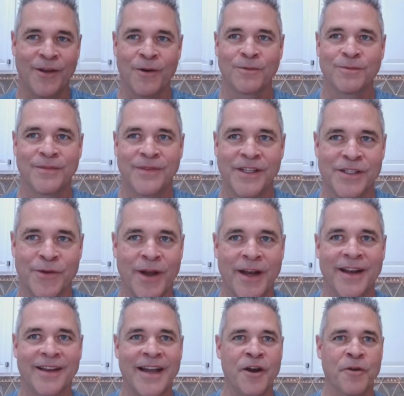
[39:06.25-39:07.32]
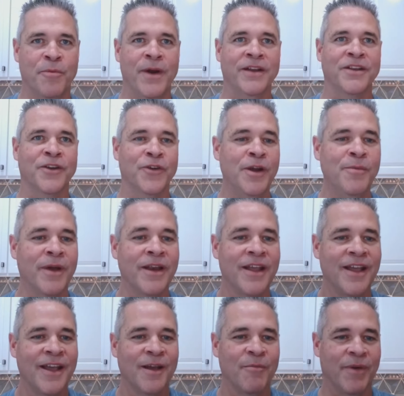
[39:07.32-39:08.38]
don't discredit chiropractic treatment,
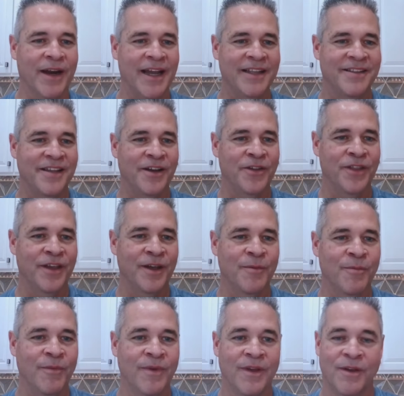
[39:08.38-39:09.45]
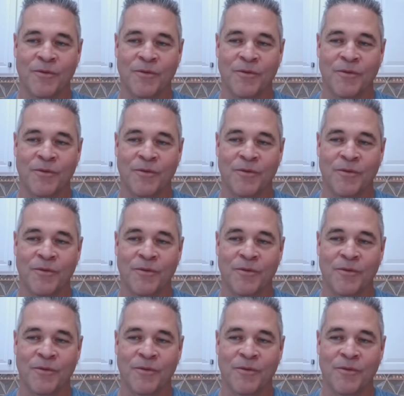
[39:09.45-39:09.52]
but I tell them,